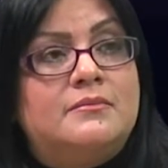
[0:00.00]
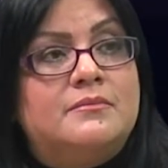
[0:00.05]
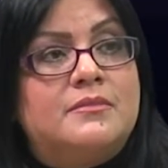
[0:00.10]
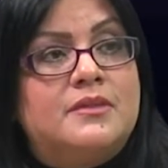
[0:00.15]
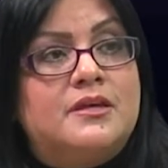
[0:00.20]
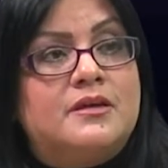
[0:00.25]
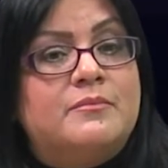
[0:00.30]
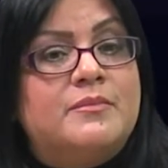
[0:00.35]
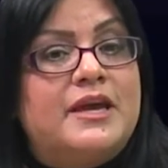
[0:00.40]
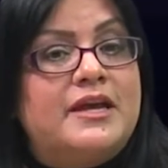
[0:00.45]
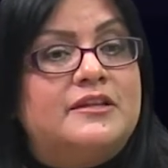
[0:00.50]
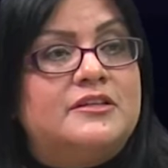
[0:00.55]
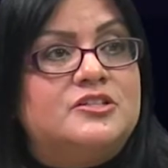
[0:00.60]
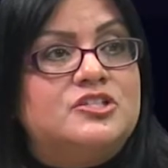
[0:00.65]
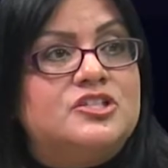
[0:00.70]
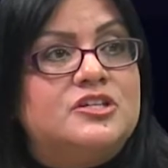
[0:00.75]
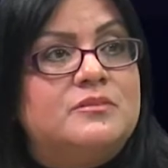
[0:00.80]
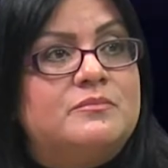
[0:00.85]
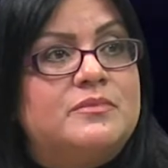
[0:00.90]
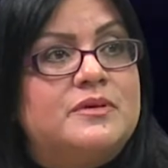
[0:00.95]
the
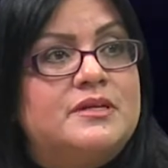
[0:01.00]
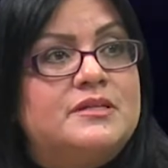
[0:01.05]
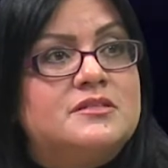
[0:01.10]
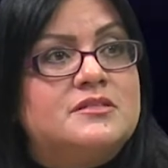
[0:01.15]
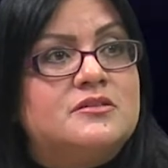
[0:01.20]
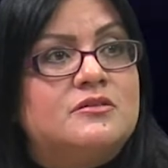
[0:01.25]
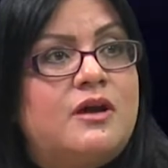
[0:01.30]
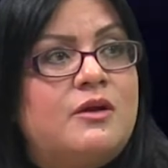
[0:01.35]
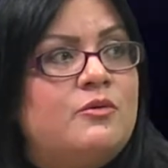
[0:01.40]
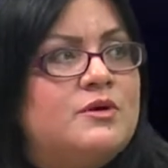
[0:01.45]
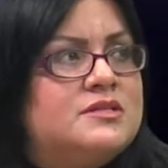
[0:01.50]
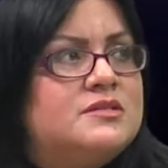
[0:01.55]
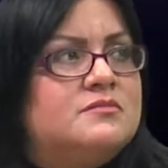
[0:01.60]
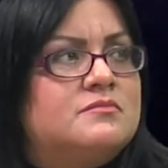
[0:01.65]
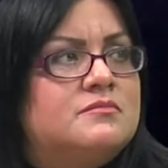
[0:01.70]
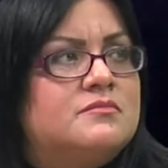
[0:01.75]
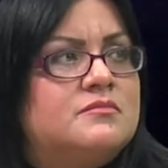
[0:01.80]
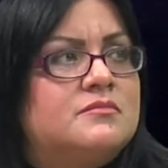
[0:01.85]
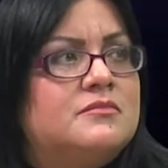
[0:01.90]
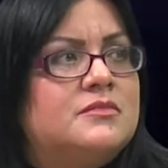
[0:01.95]
companionship, and so I was
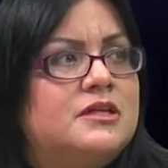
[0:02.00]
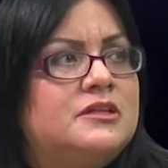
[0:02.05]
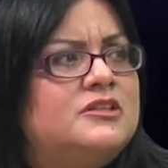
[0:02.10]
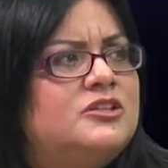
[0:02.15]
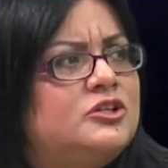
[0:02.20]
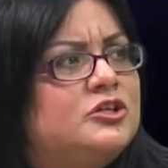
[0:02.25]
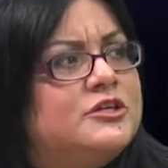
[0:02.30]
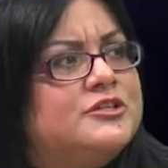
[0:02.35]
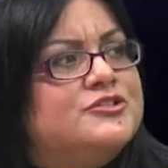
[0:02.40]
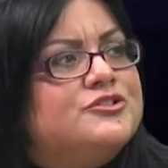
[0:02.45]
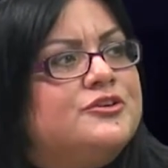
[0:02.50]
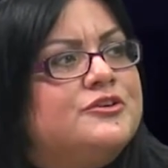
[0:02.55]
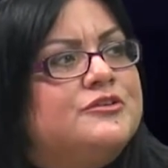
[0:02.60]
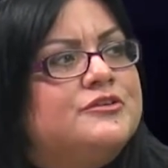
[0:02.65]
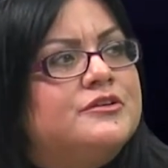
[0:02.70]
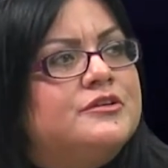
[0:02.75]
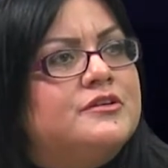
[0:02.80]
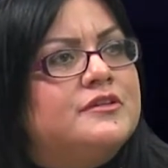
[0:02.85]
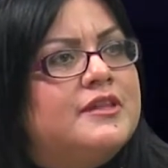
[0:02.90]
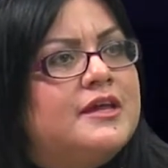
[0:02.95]
a little
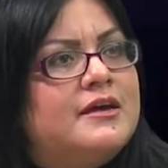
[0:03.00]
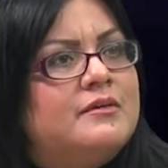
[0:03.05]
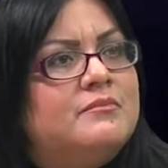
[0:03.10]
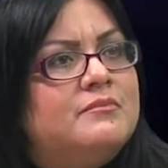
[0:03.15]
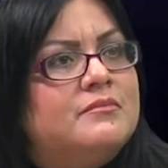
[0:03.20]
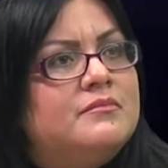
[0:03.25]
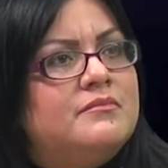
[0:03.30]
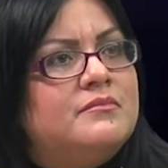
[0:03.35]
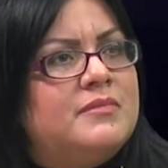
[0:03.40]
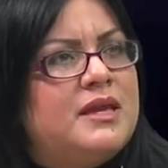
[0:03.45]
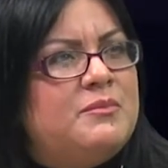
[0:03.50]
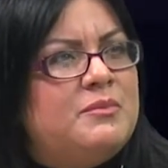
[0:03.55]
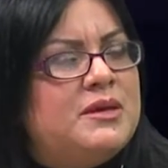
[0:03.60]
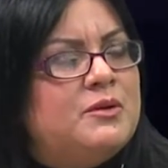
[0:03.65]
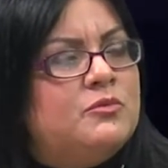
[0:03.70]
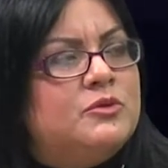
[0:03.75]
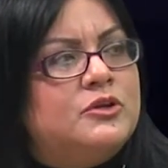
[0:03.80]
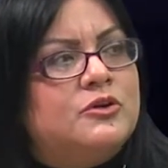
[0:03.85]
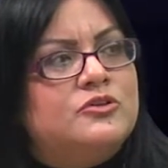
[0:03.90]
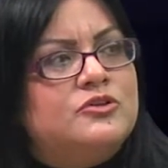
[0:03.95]
concerned that maybe it
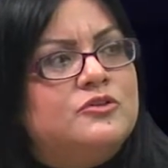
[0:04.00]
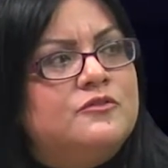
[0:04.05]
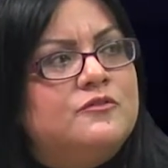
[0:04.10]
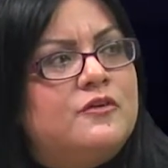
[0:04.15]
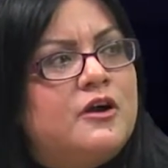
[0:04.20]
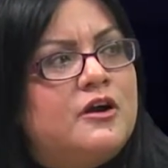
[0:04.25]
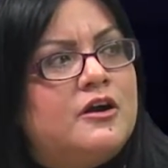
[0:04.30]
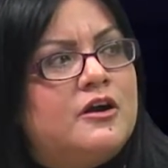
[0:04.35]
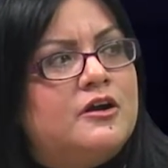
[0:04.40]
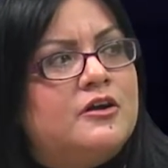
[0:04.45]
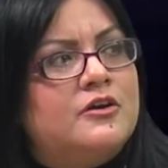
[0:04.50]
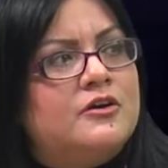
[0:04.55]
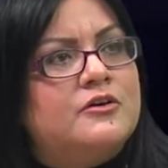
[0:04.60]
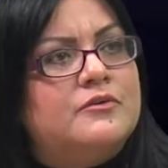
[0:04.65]
would go too far, or,